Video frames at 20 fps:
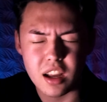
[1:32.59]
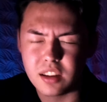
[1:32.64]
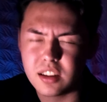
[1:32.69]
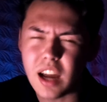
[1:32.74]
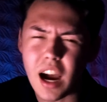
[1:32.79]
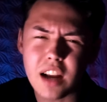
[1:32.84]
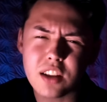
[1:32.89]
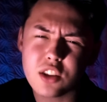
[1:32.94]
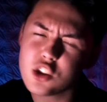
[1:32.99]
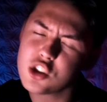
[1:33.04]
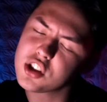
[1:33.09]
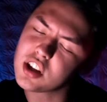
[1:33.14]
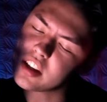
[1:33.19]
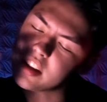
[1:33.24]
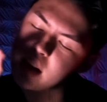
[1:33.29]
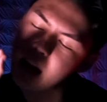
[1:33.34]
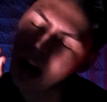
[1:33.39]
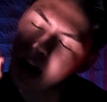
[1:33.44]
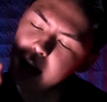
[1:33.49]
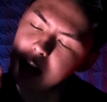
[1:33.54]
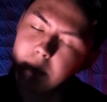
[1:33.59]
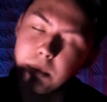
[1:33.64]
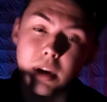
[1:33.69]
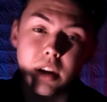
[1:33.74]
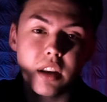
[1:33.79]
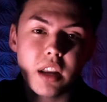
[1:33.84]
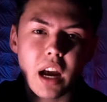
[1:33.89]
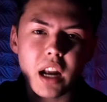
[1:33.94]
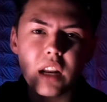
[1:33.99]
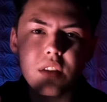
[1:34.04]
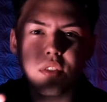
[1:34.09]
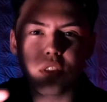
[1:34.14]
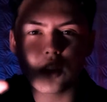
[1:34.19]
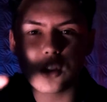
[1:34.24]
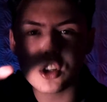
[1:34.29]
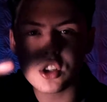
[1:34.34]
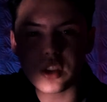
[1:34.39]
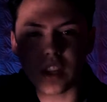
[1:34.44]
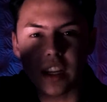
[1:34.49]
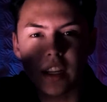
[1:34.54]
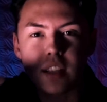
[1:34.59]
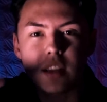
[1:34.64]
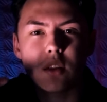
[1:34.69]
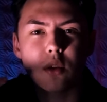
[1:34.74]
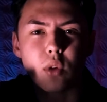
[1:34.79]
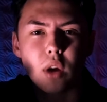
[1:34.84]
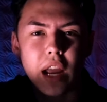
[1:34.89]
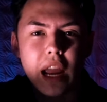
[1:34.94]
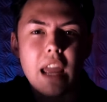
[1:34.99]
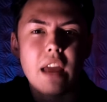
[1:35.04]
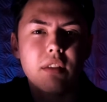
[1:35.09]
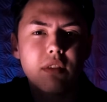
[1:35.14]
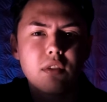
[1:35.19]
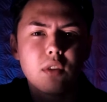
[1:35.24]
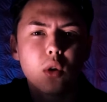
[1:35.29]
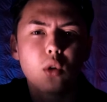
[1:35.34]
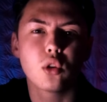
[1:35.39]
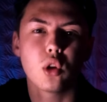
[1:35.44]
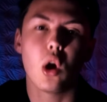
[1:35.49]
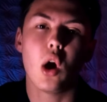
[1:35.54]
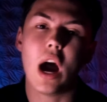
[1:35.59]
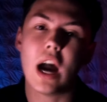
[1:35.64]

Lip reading: not just a tiny bit, not even just like a little handful, no,